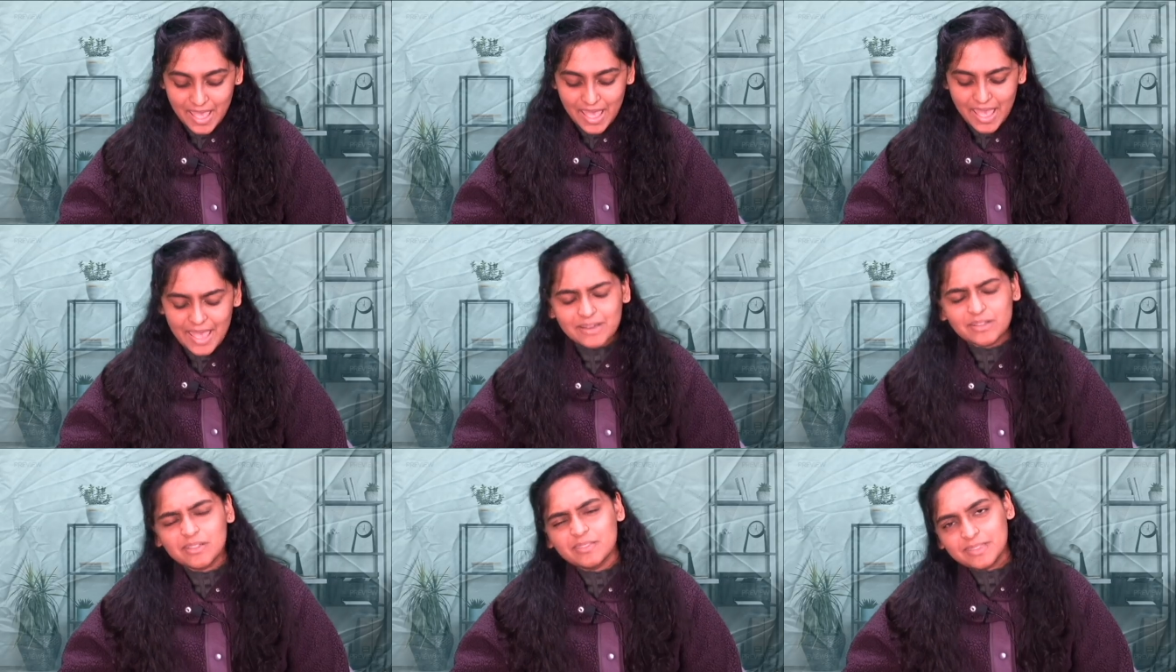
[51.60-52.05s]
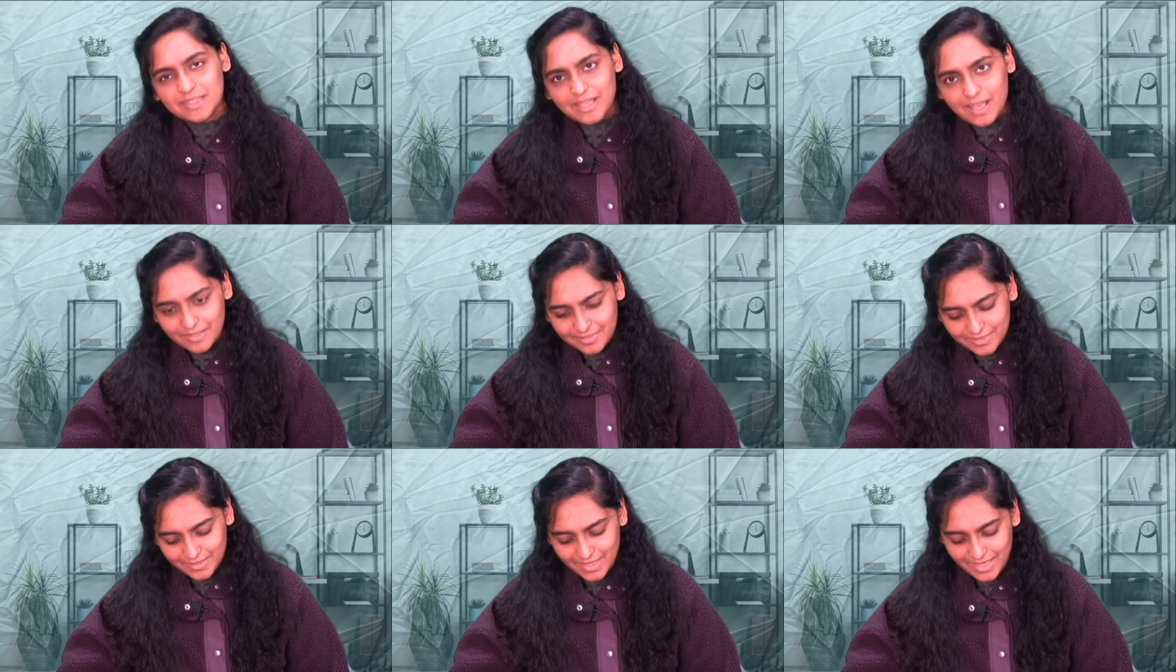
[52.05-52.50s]
And on the
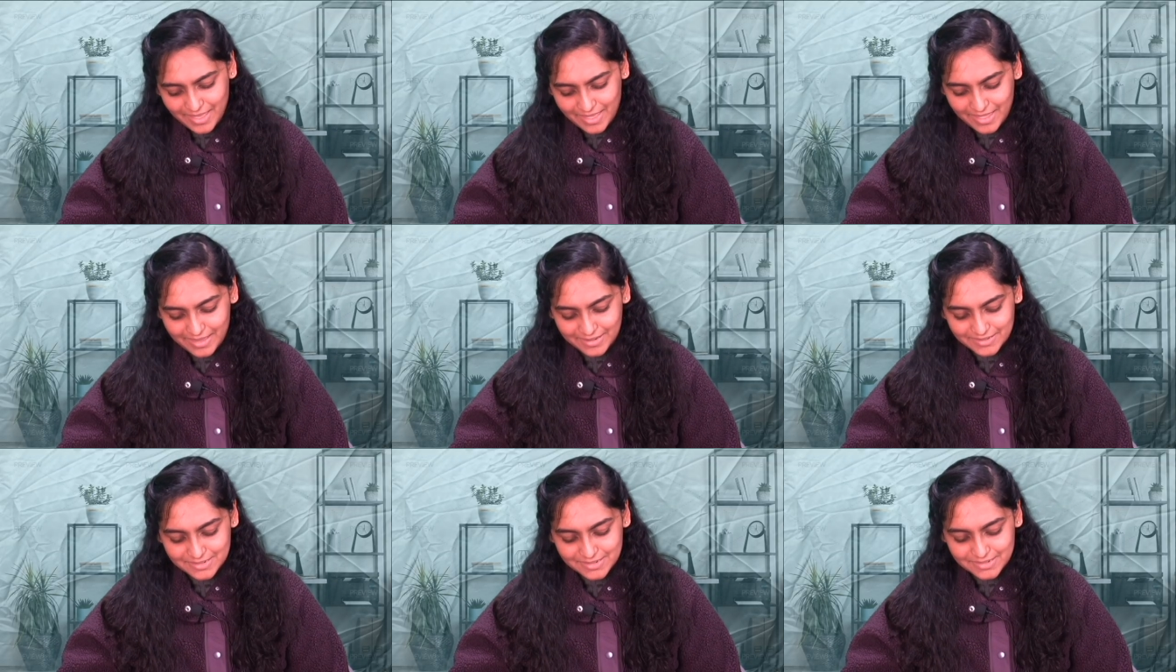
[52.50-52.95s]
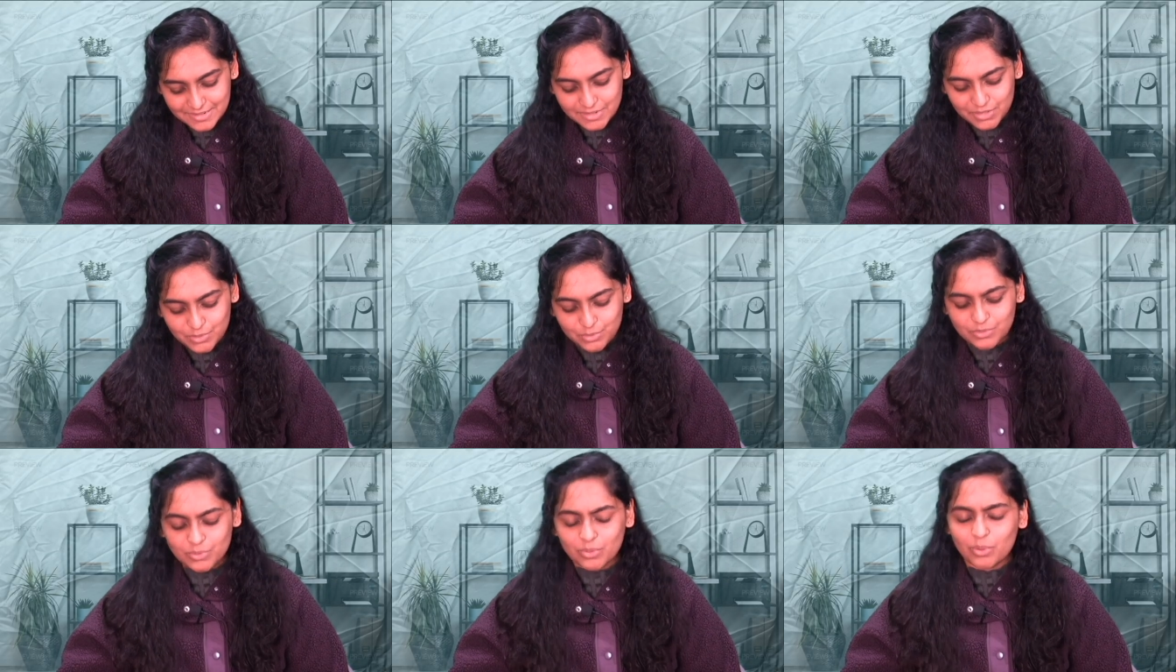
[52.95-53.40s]
other hand,
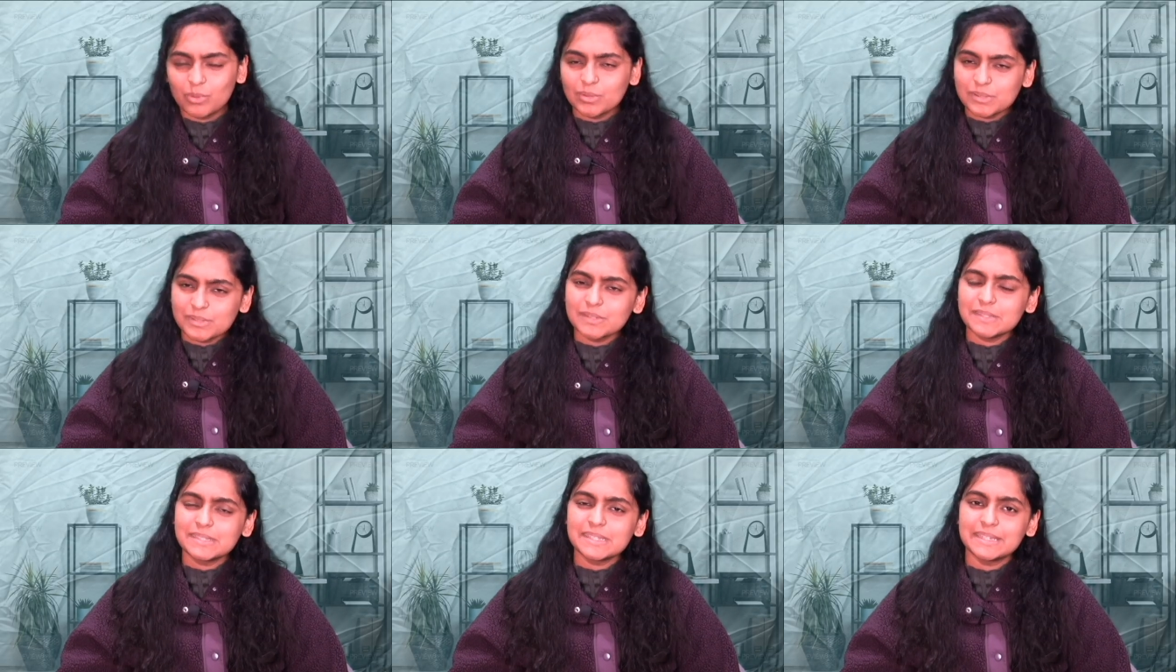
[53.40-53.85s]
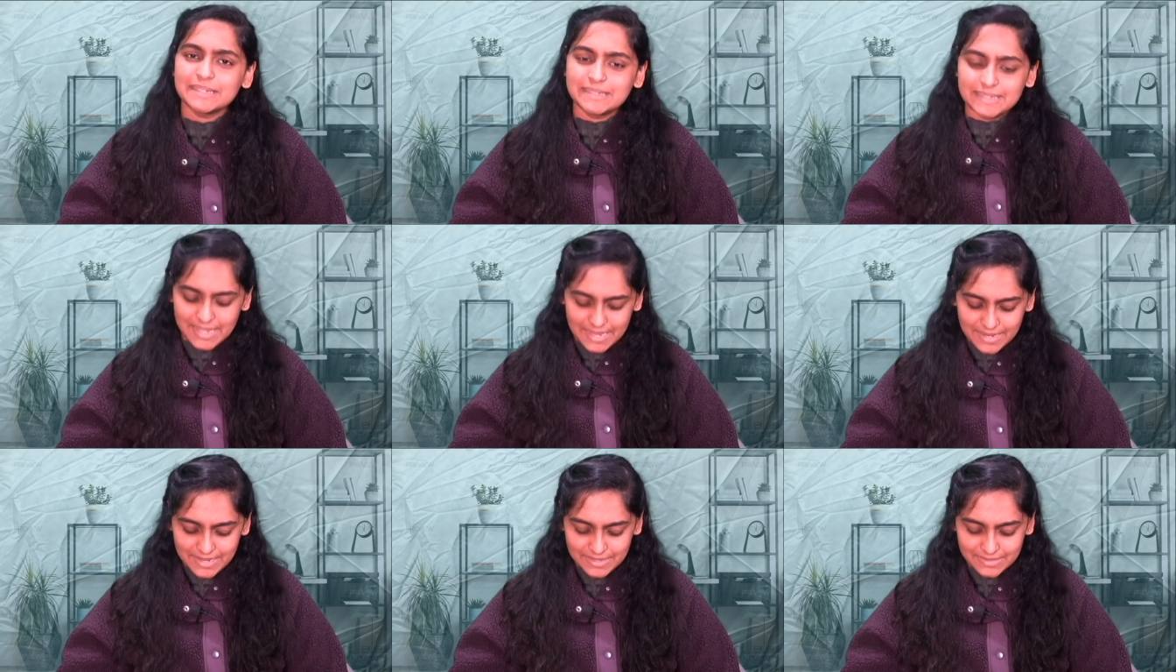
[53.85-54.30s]
you would also see
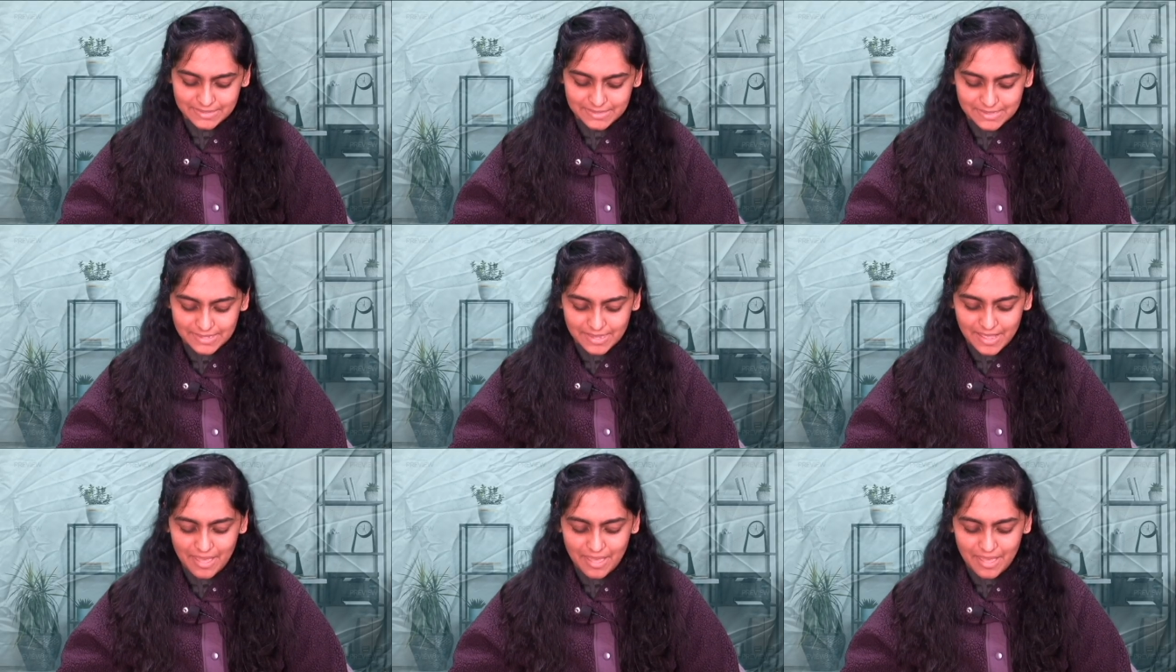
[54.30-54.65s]
tenants